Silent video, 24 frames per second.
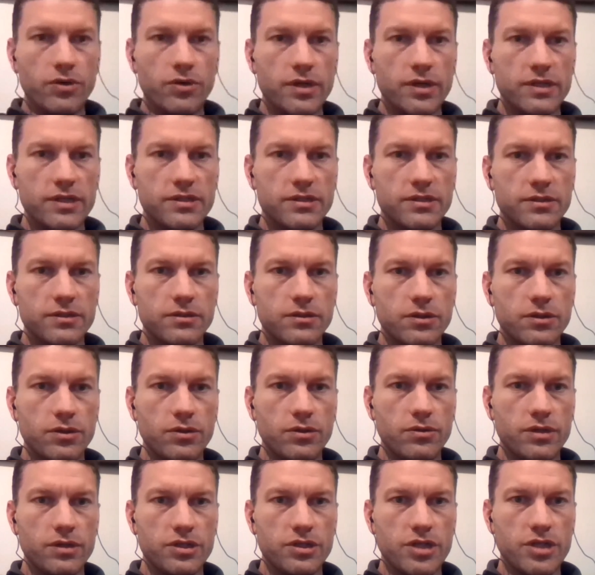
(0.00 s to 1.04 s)
us
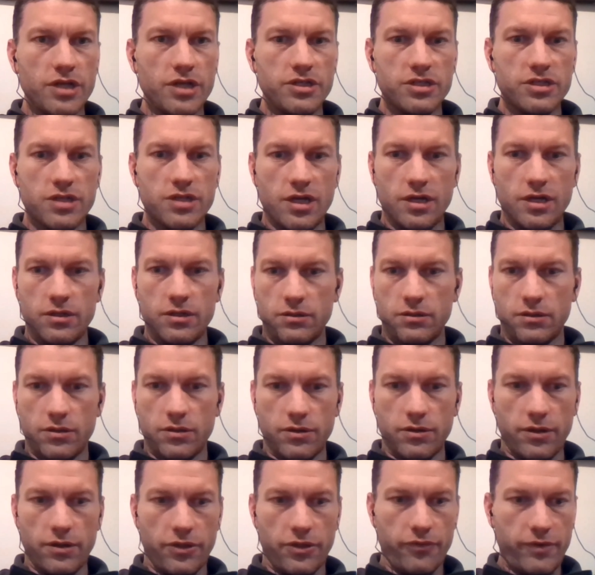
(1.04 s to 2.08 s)
who the judges are?
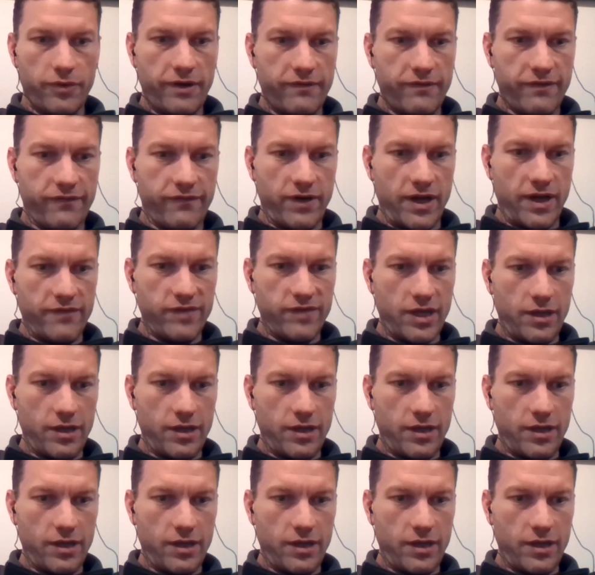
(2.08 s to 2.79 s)
The three of the five. I have. Yet?